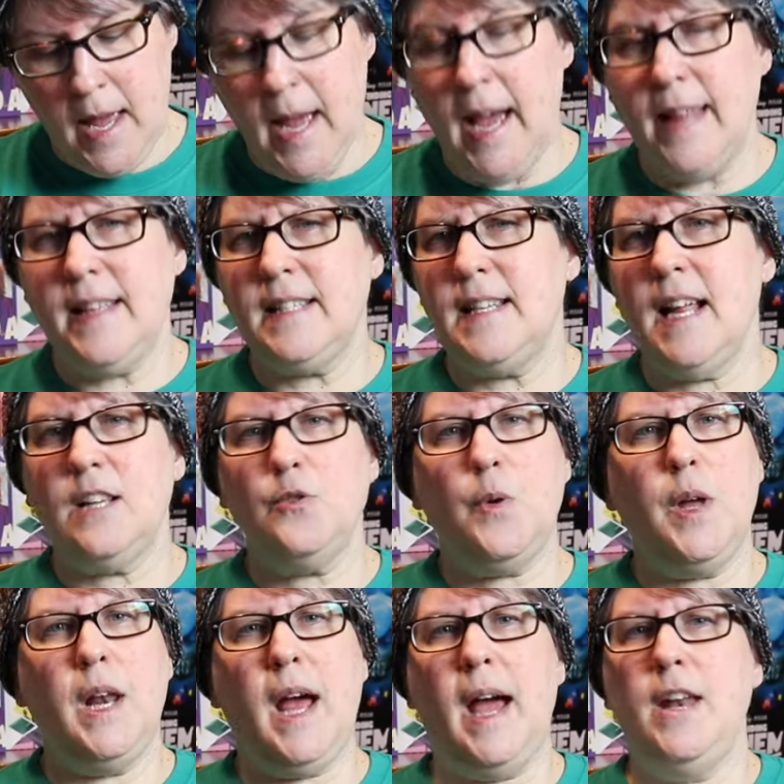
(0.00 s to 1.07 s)
And this next
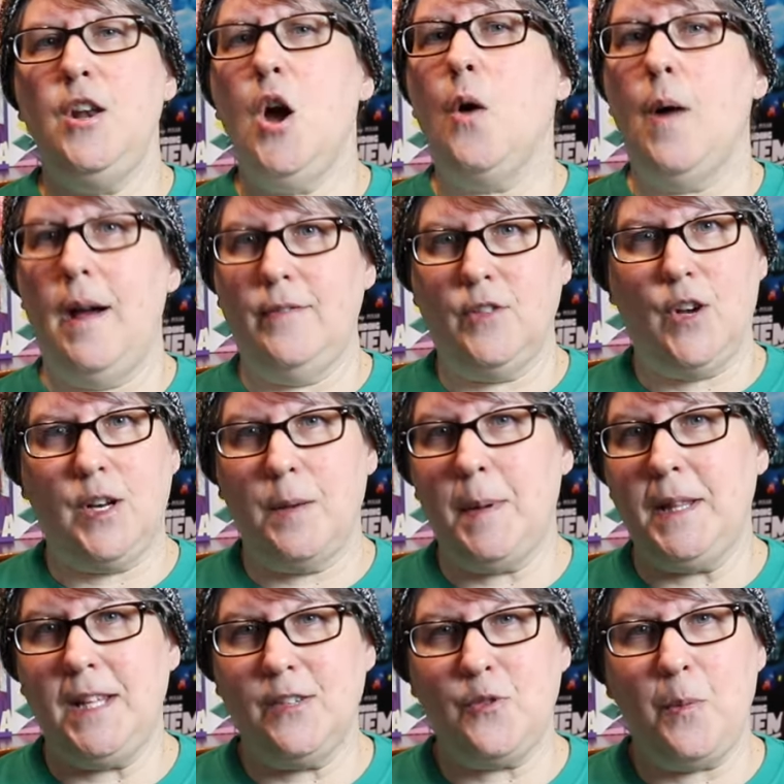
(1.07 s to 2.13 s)
one, I know I've talked
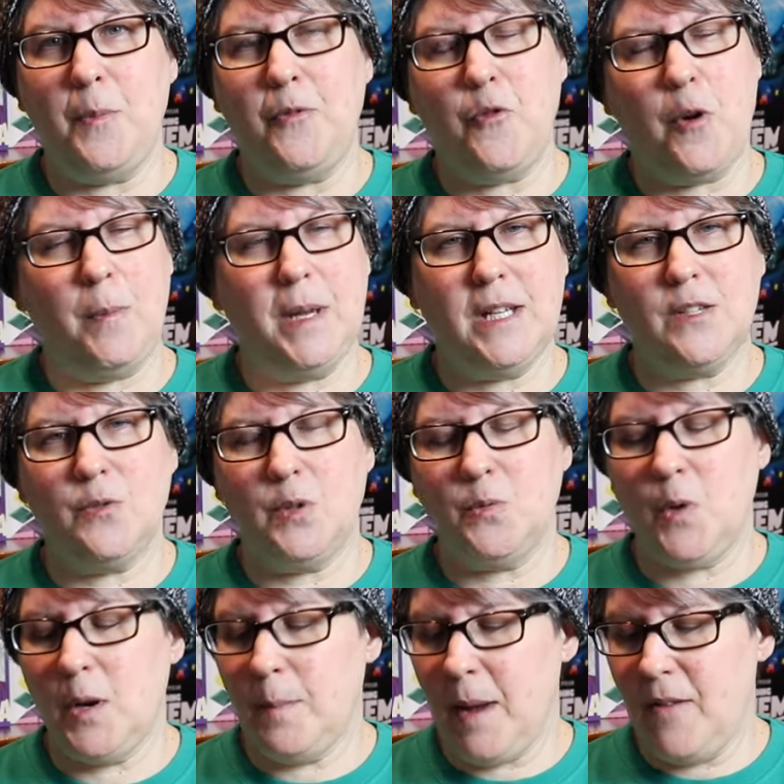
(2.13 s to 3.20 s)
about this one before because it was
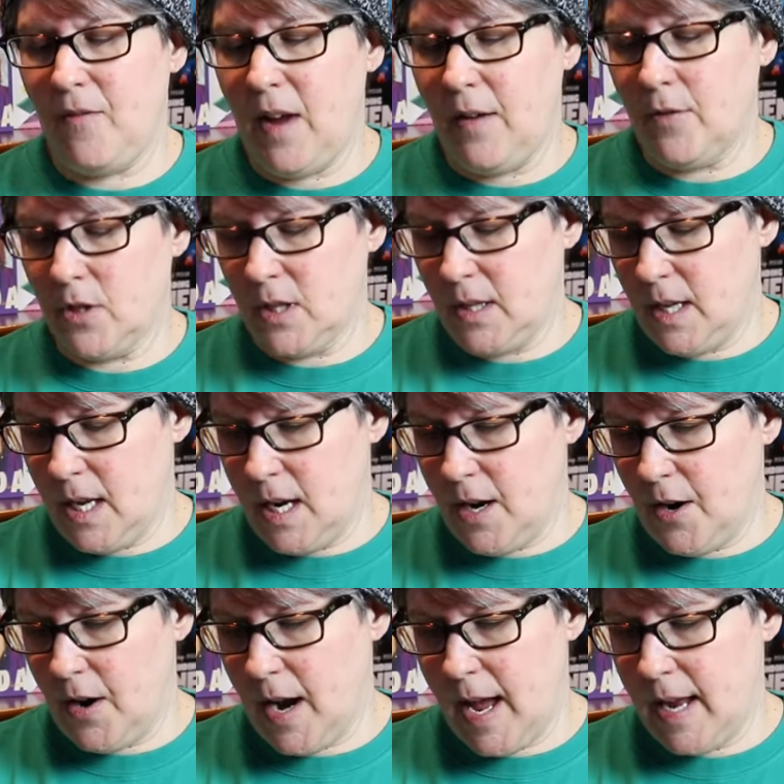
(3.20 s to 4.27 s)
one of my favorites of the
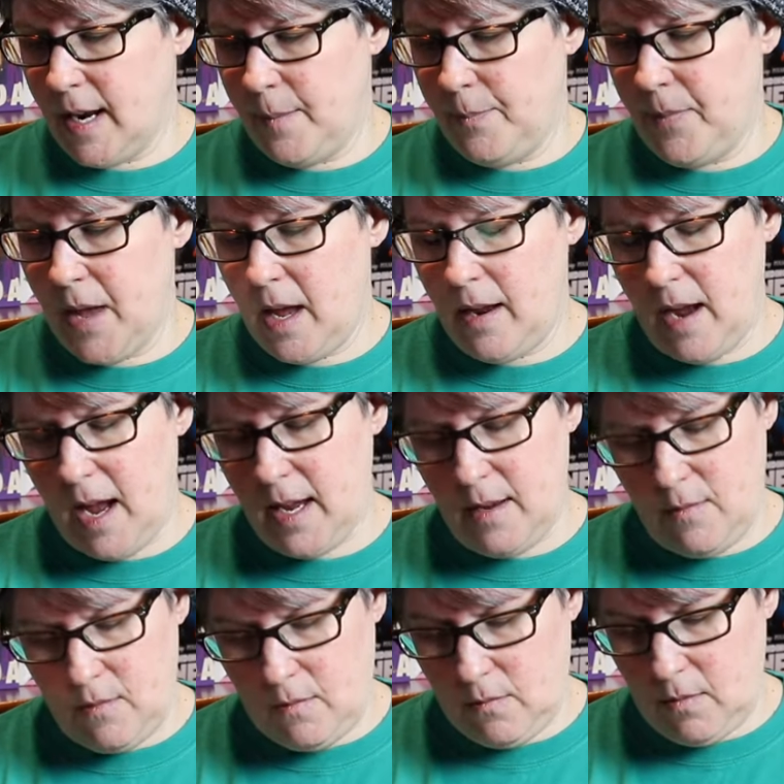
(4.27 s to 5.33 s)
year. And I'm, um, I, I,
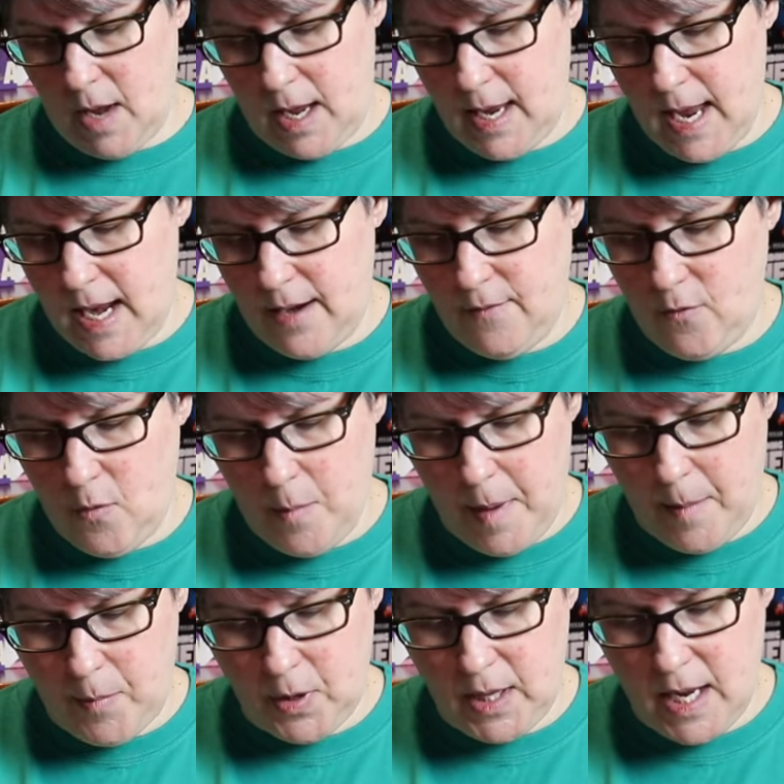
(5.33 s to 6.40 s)
I can't even
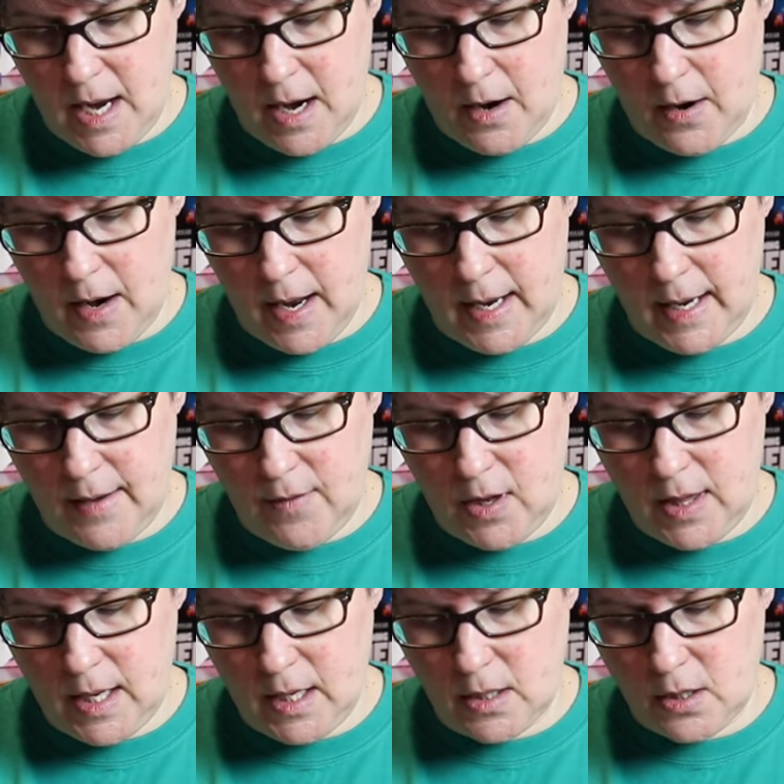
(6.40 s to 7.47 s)
remember the year and
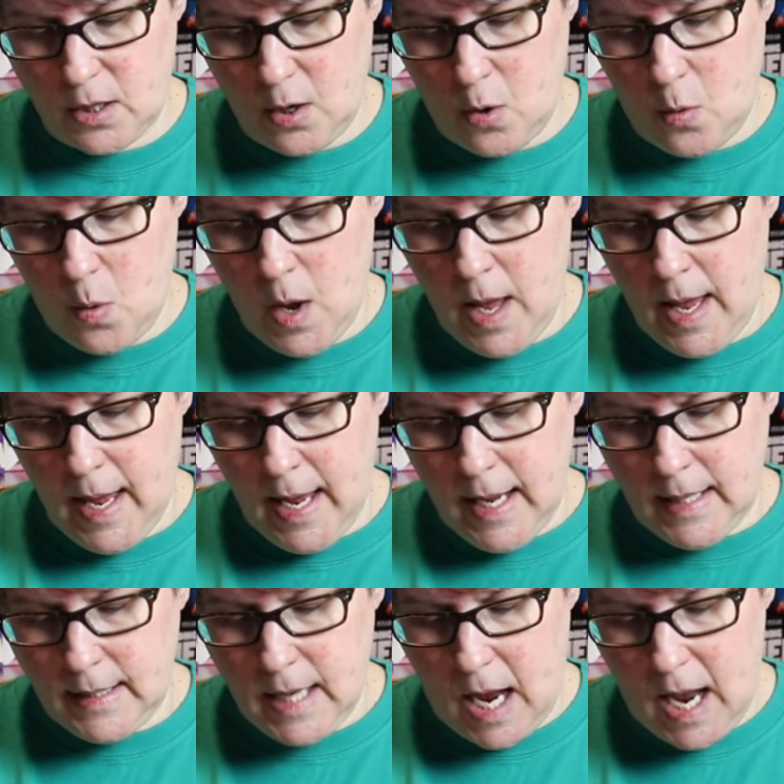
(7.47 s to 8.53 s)
everything is so
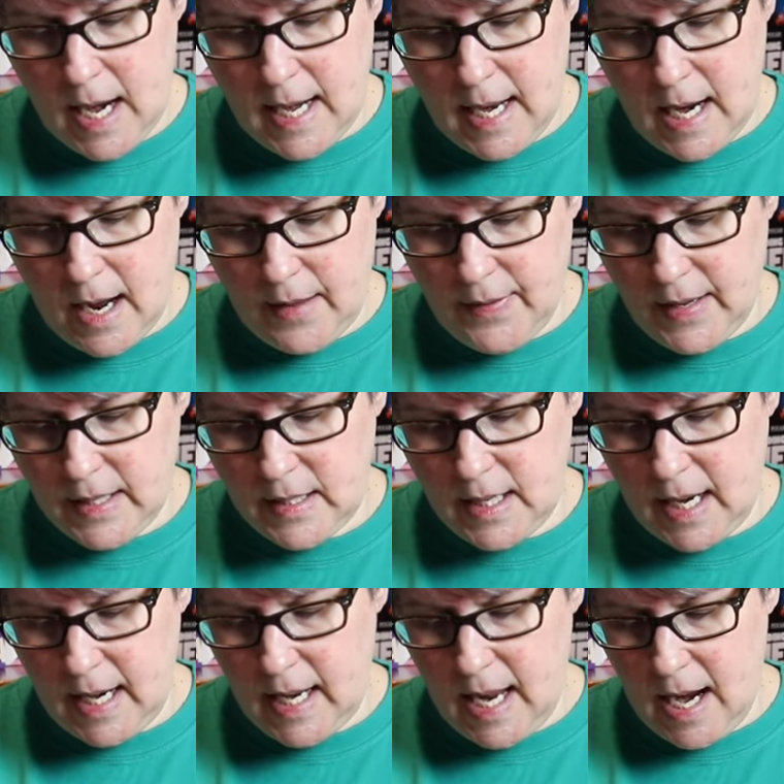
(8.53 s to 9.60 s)
tiny on this
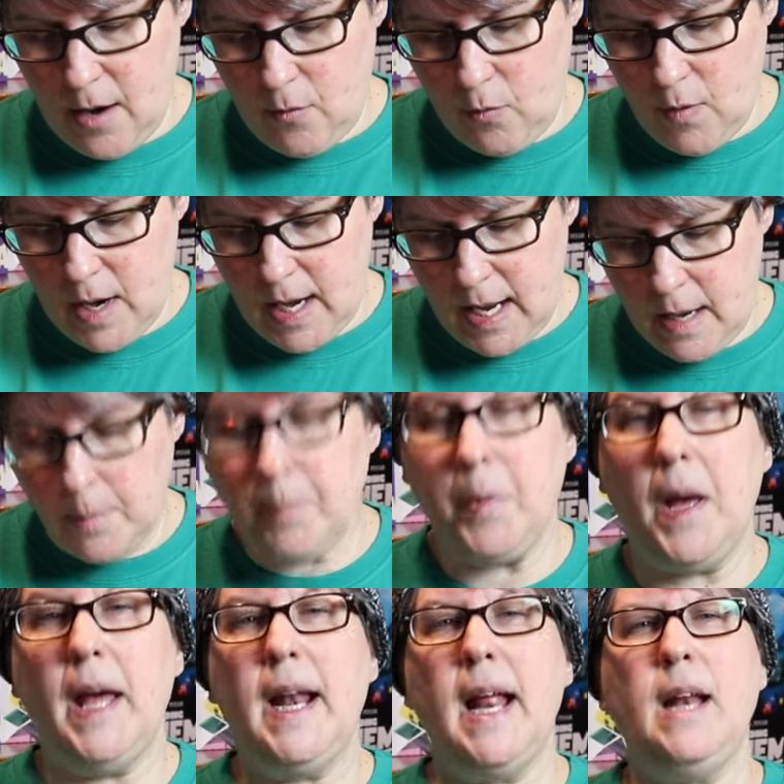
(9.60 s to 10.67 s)
that I can't read it.
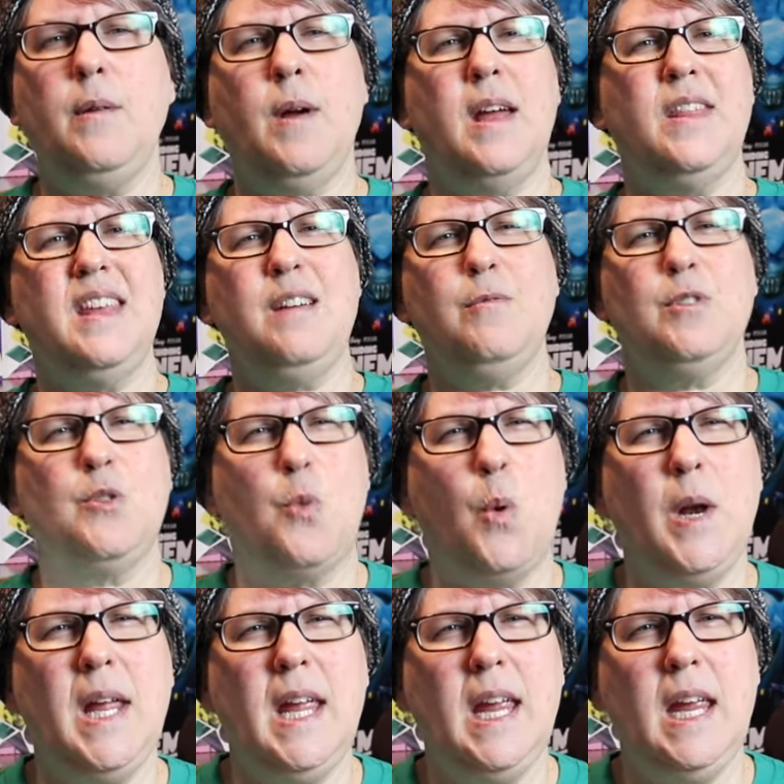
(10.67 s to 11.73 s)
But anyway, I think it was
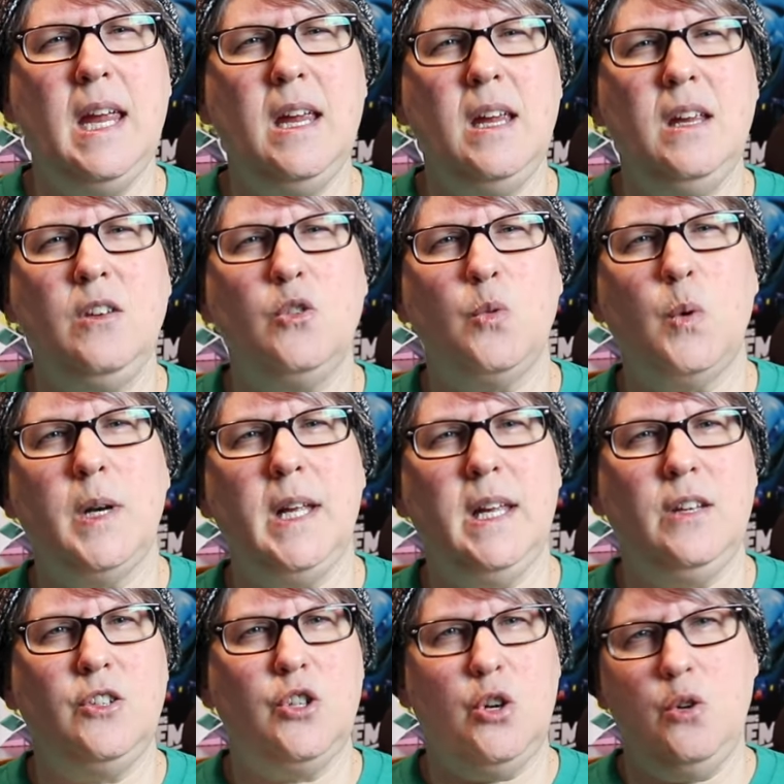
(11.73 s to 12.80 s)

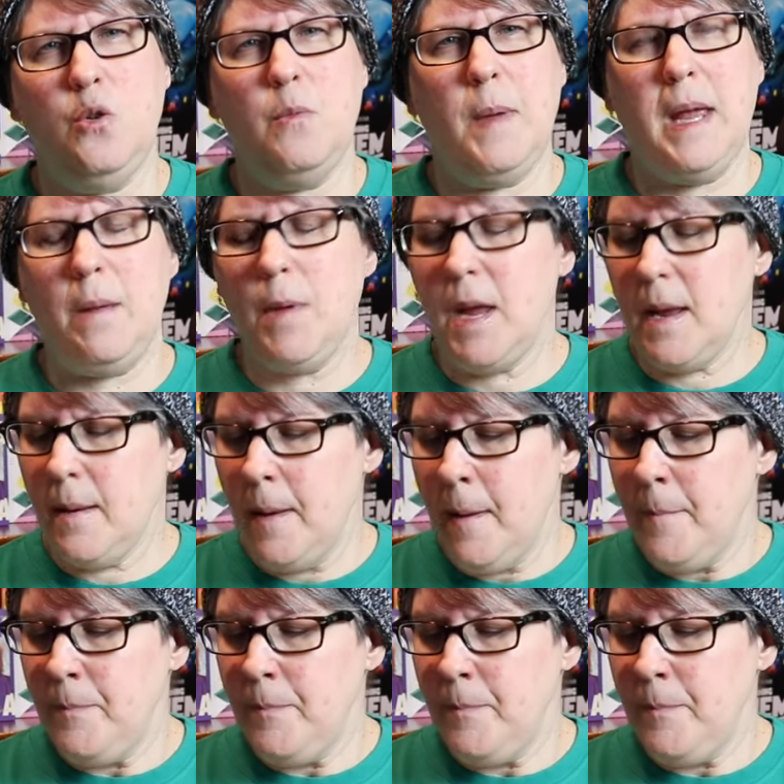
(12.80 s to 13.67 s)
2022 maybe.